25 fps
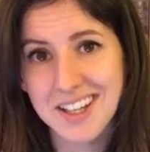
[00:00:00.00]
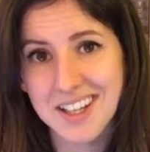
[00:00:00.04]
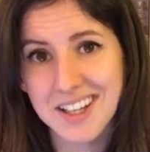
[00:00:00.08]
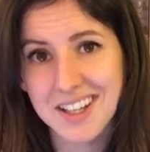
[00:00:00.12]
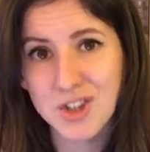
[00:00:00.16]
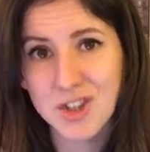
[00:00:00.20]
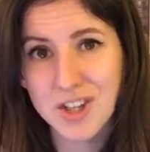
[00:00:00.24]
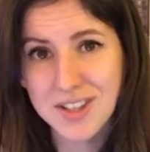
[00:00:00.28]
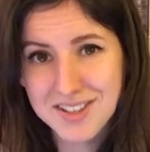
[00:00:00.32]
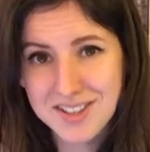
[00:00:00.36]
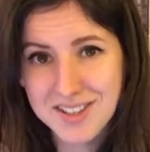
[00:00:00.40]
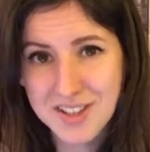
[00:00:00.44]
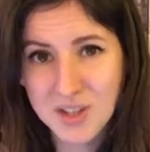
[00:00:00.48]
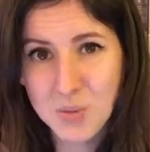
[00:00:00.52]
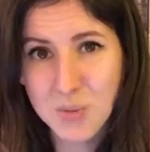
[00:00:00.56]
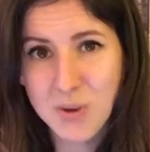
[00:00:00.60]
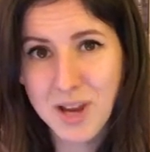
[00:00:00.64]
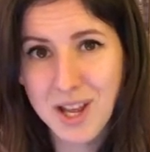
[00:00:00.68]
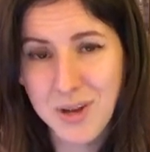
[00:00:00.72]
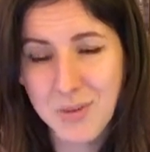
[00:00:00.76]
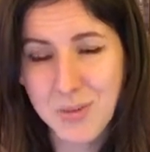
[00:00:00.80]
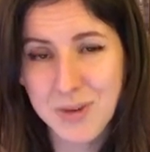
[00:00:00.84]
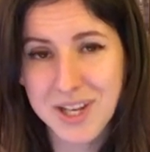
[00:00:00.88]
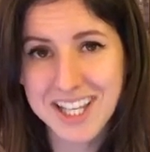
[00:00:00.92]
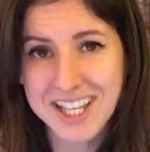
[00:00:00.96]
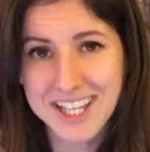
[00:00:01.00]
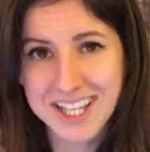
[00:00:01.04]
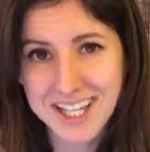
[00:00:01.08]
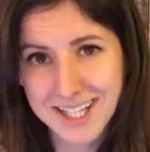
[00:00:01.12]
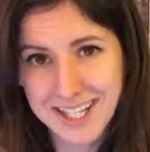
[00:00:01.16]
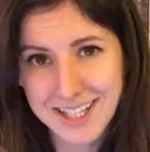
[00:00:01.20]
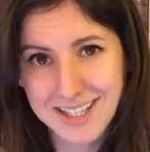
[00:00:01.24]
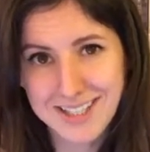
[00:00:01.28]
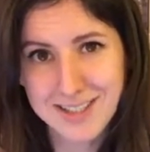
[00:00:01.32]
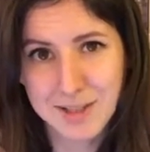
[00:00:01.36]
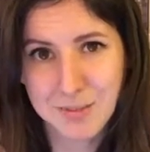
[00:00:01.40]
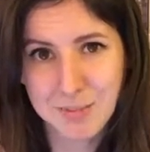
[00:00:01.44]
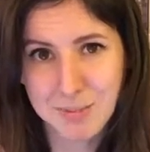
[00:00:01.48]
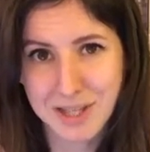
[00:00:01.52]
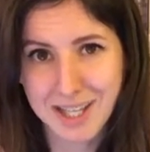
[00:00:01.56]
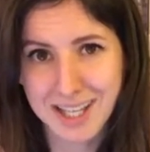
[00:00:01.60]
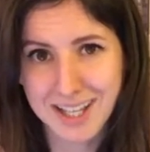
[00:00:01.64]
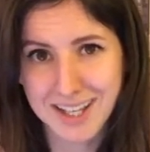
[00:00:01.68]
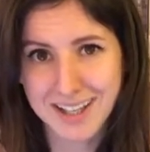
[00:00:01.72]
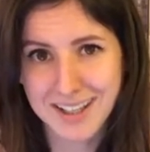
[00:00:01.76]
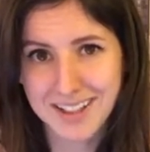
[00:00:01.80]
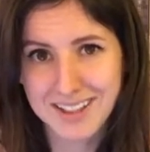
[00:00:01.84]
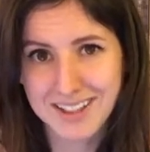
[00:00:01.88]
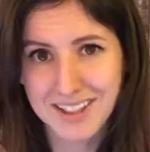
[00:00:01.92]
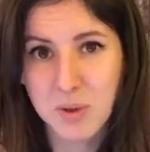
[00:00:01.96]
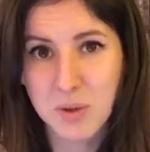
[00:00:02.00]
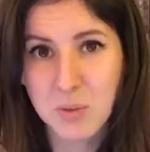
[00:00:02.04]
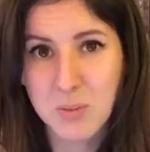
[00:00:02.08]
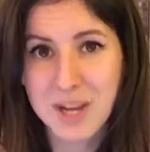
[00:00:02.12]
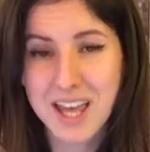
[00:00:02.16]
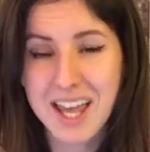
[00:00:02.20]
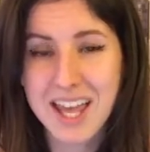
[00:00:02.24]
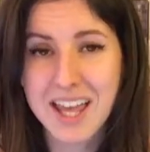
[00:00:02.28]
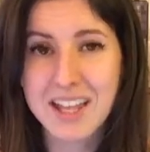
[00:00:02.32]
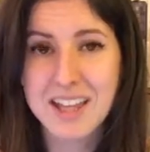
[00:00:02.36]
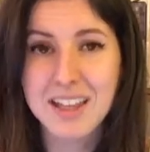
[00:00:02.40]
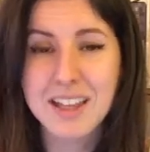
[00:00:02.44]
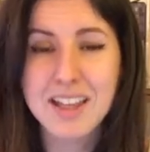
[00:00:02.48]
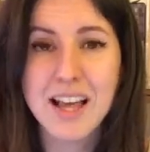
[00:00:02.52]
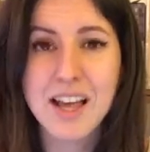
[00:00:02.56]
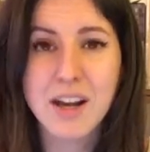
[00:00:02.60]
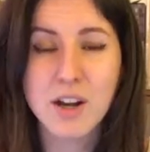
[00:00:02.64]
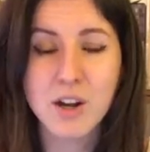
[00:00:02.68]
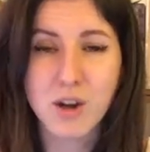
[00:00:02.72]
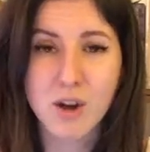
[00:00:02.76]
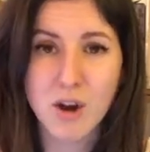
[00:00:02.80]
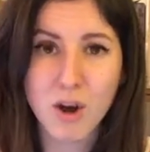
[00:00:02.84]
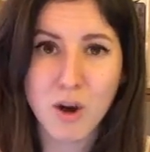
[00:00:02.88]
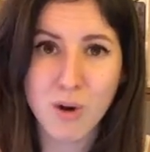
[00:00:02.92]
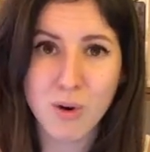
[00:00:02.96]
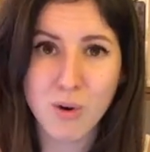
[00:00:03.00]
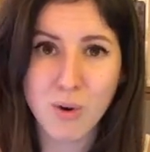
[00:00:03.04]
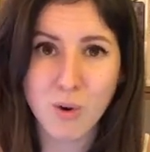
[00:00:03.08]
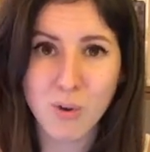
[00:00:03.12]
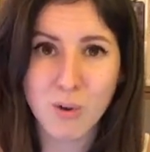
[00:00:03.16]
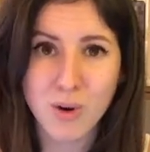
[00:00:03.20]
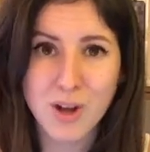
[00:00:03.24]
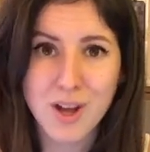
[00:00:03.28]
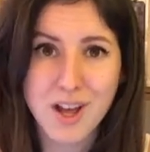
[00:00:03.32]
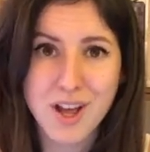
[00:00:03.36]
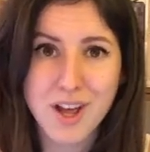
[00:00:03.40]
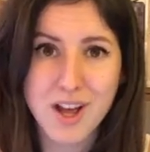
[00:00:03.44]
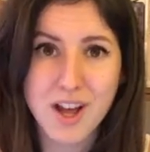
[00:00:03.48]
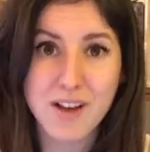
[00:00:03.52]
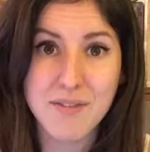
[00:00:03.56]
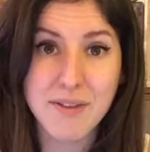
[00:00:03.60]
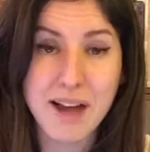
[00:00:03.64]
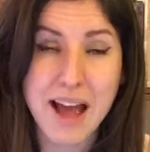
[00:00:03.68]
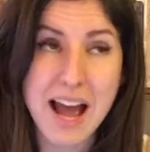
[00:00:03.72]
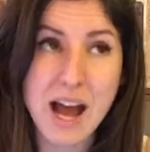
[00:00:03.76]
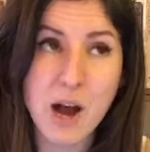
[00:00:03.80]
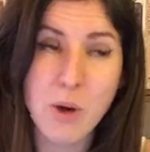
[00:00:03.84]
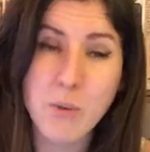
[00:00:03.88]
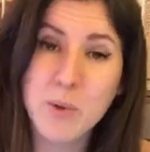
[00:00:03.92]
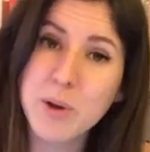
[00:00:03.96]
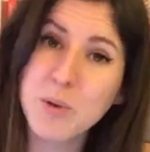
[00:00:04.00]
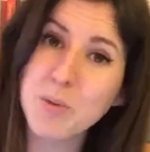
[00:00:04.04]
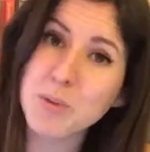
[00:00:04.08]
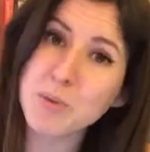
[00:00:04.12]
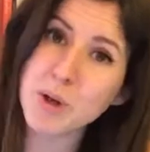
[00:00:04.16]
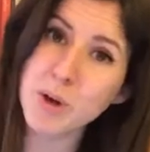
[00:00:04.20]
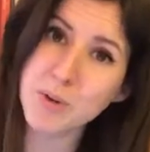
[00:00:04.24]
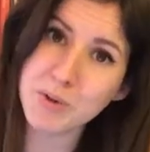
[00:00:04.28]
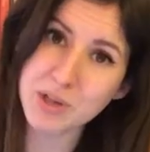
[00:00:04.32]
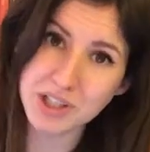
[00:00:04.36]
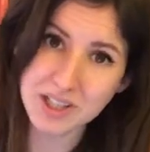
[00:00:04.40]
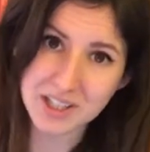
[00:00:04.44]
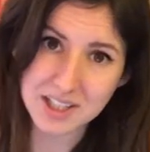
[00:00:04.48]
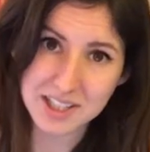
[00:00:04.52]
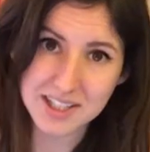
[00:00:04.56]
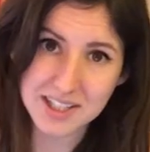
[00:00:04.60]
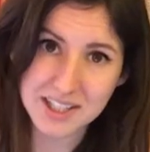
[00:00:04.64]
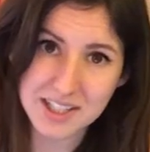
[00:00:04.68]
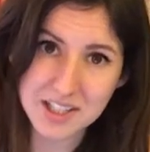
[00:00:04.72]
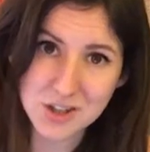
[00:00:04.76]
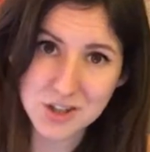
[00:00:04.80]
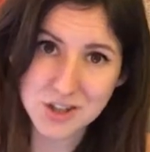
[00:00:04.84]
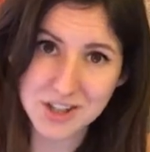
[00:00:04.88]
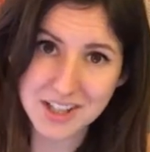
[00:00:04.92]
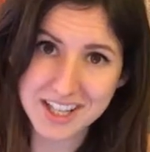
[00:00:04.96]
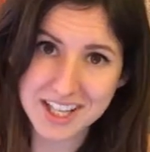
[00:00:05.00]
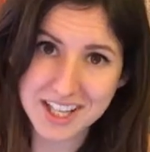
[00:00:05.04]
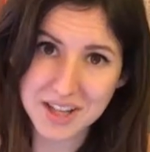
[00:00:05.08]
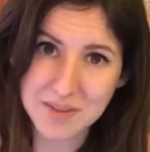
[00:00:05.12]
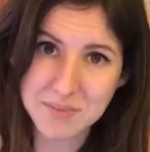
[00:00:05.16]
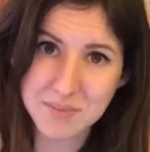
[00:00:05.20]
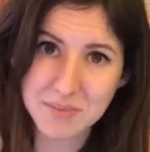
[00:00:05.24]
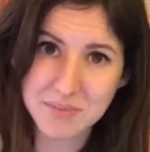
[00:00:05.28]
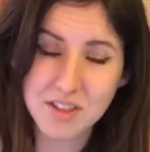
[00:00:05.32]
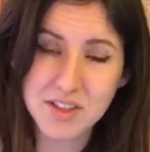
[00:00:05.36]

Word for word: just the way we need it to be when we can't let go of how we wrote it initially.